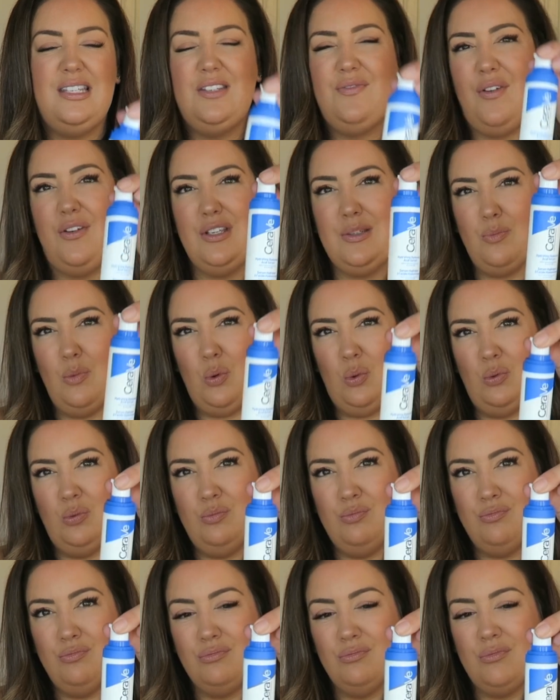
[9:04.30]
is it's very
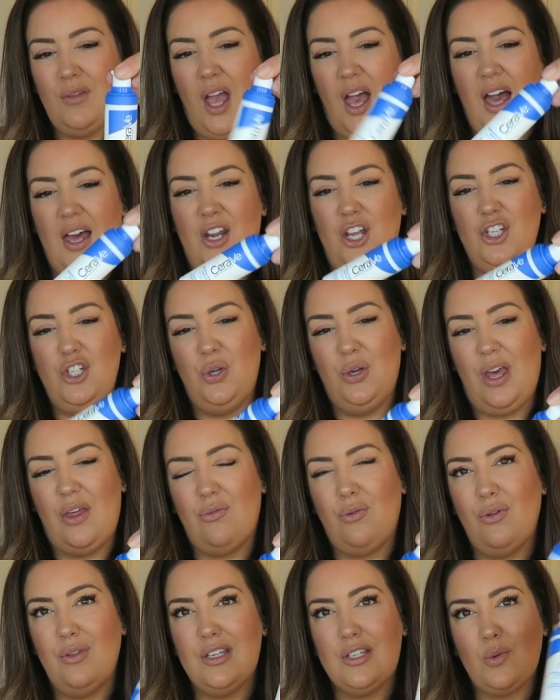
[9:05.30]
small and I do
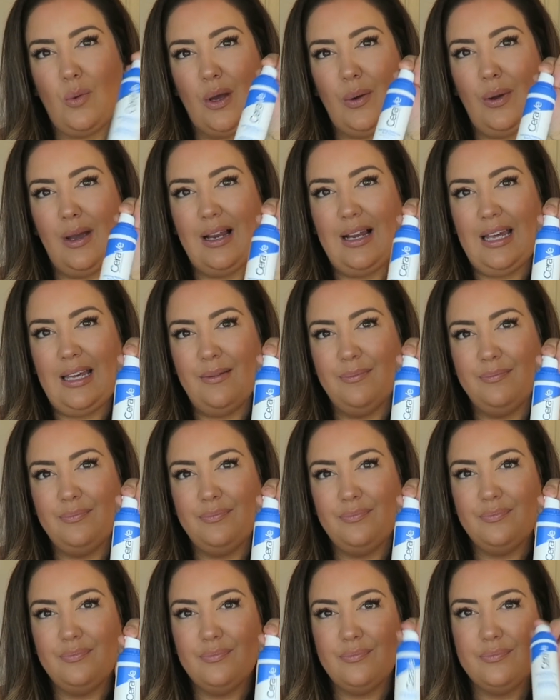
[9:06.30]
get through this quite quickly.
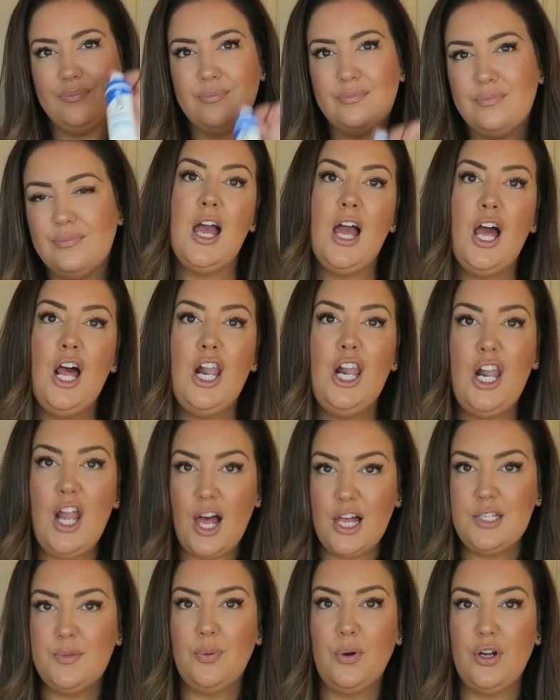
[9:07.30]

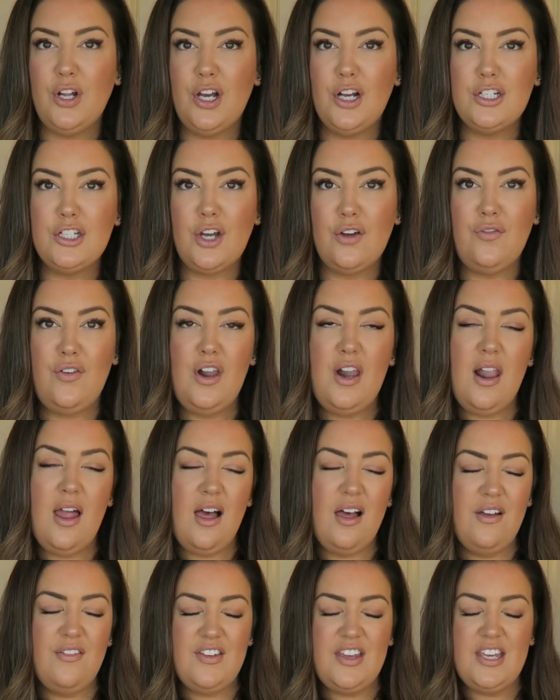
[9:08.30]
Last product of
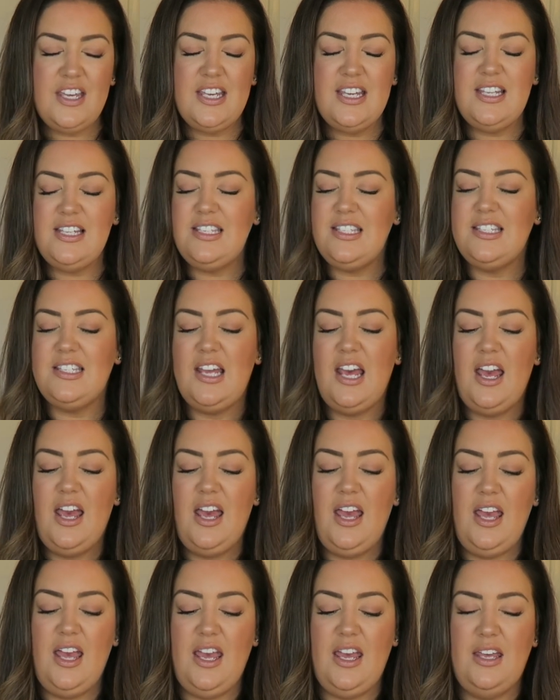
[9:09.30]
Love It
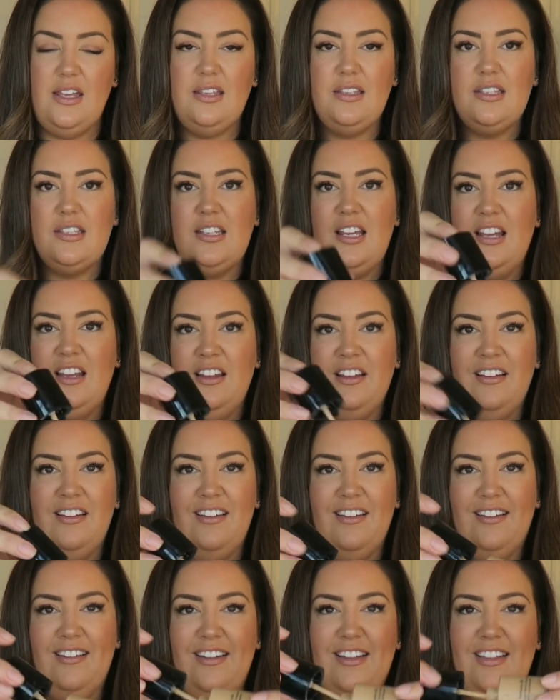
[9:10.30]
is
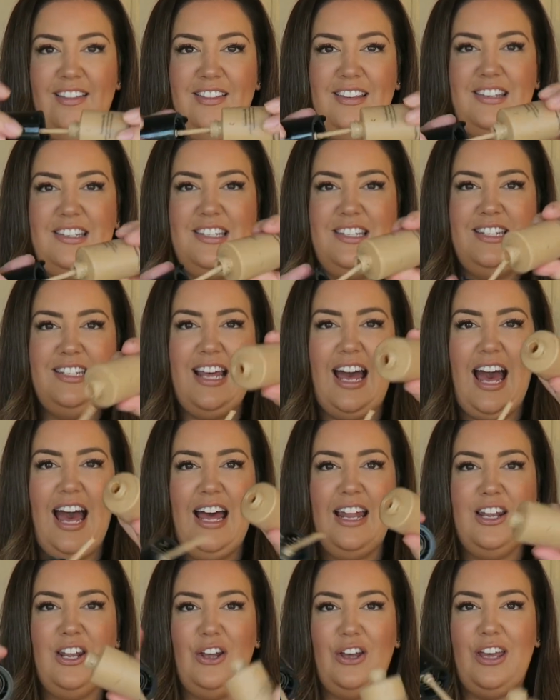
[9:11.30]
this
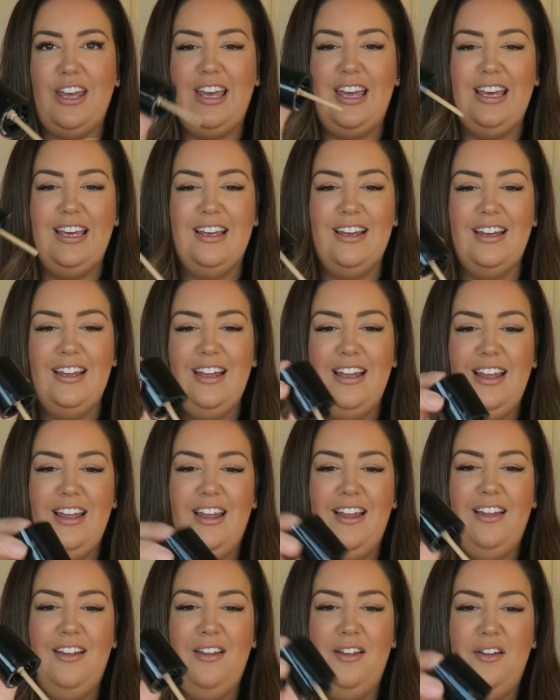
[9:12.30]
sad looking
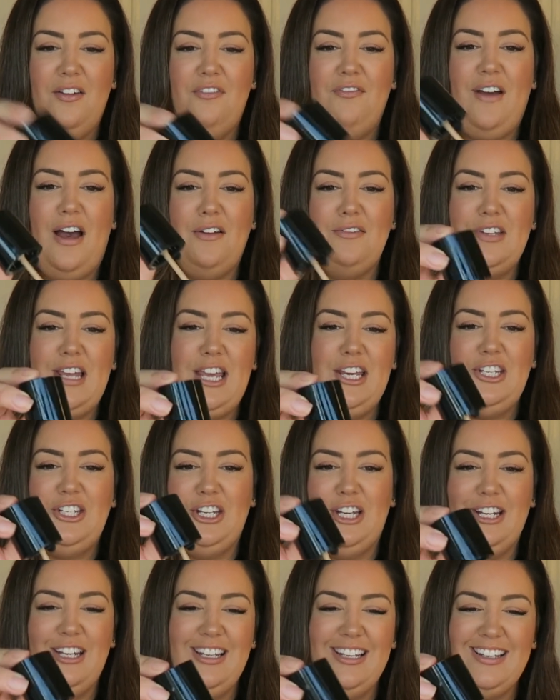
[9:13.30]

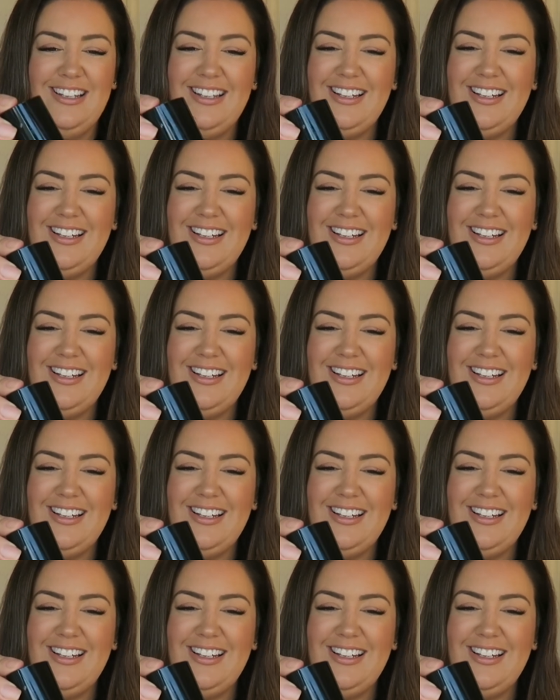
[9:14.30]
foundation.